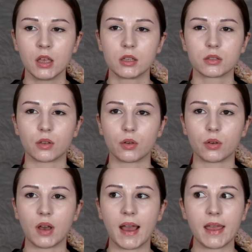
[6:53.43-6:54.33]

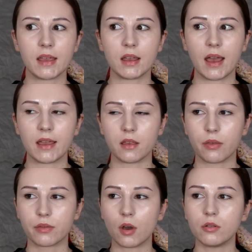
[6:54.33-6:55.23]
So I
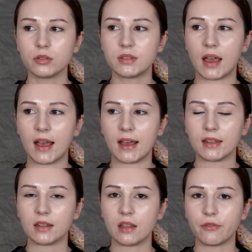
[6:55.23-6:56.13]
thought
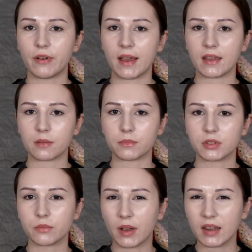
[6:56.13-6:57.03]
that if I am
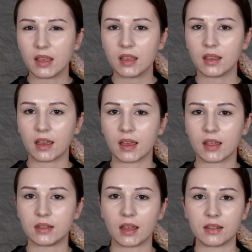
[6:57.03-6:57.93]
sweating
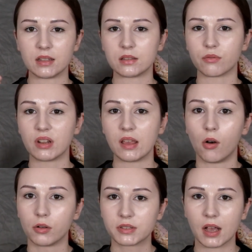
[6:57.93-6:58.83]
and it's really
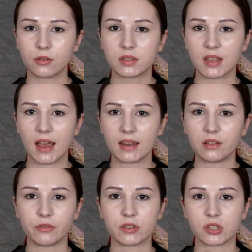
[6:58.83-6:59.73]
hot outside,
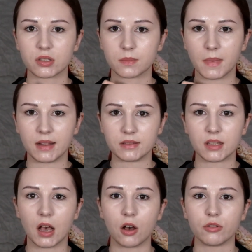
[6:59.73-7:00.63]
it will just melt
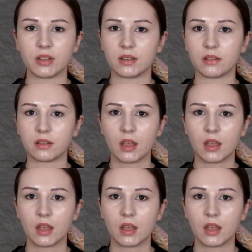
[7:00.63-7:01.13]
down and it